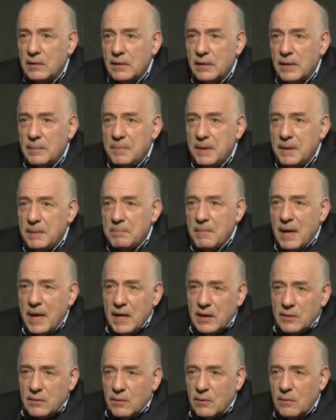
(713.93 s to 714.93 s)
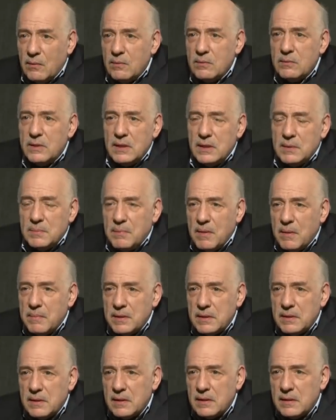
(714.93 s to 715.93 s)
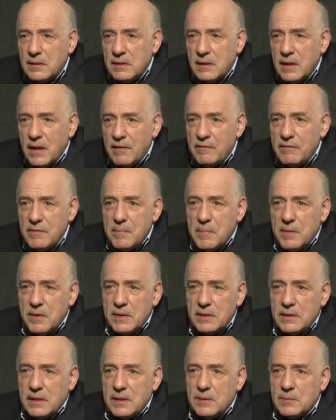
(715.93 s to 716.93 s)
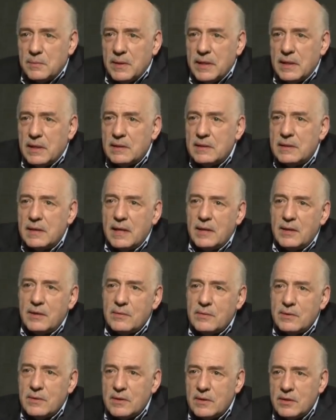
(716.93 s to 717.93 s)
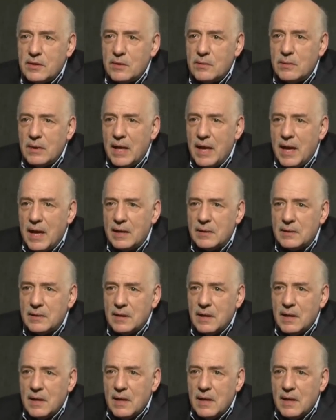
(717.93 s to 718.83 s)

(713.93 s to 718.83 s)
They're being made all these promises. Everybody says, we can take you to the new land.